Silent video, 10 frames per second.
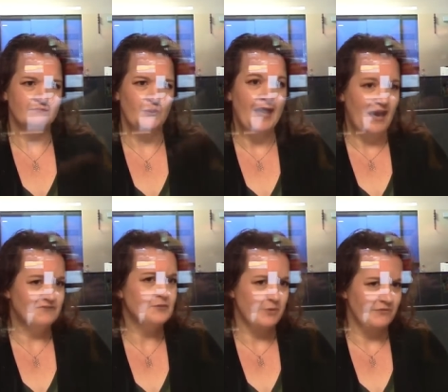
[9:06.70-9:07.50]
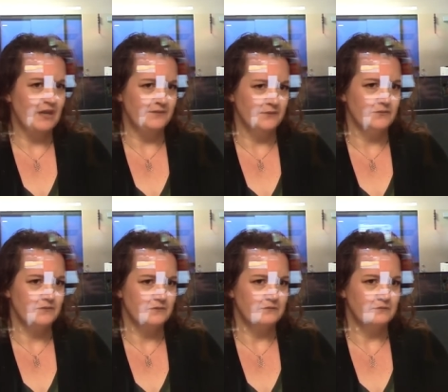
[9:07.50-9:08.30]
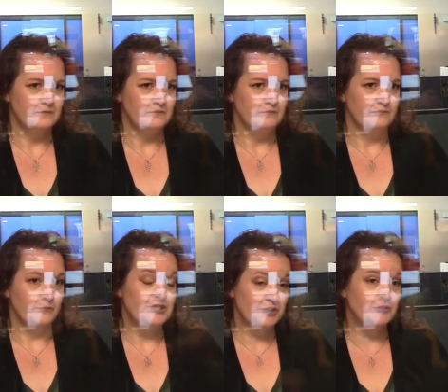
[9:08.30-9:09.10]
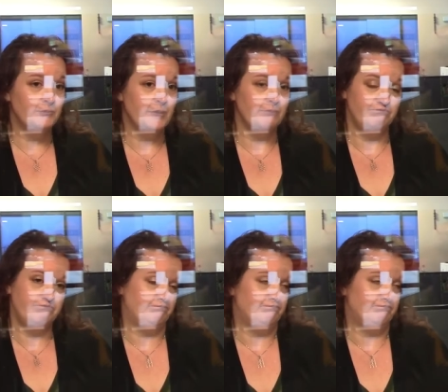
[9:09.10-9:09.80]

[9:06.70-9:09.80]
We okay. have to provide those. Okay. We do, but,